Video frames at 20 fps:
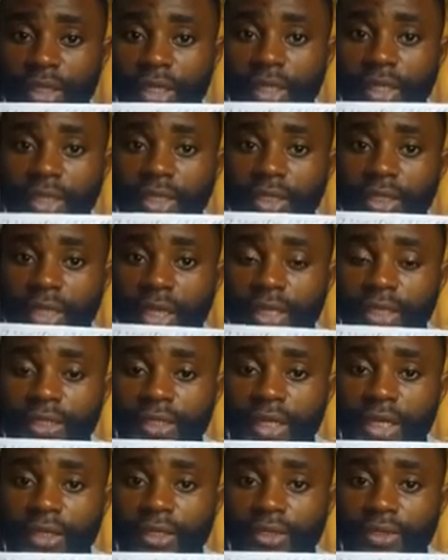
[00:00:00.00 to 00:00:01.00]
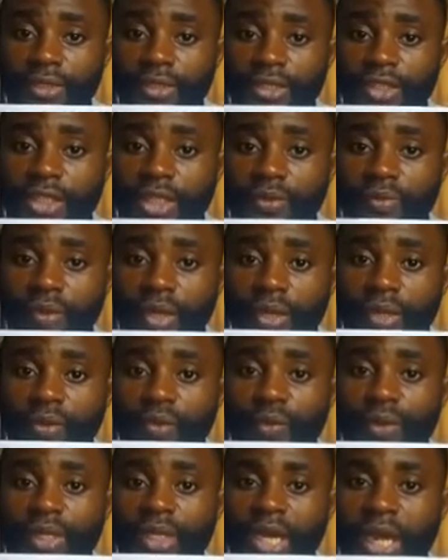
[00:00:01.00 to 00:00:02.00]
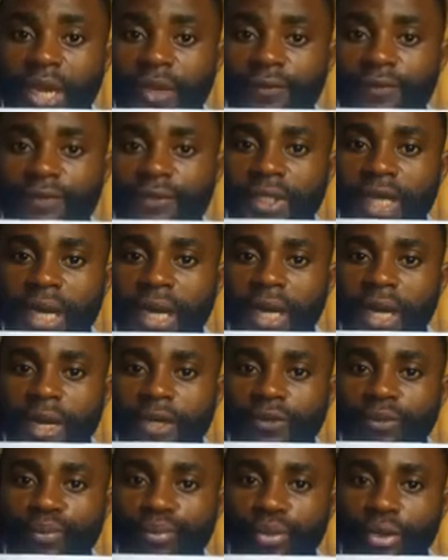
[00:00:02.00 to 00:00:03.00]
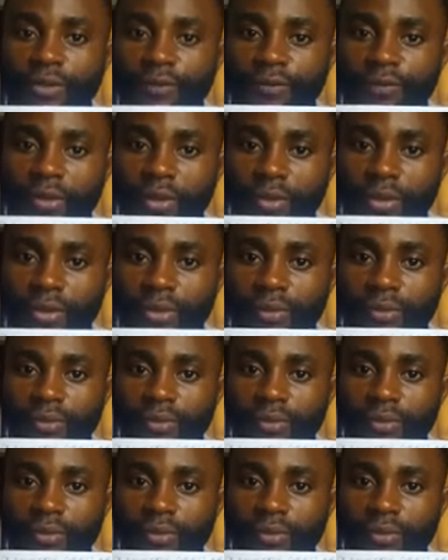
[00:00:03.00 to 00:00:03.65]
In 1993 January, we have the account brought forward.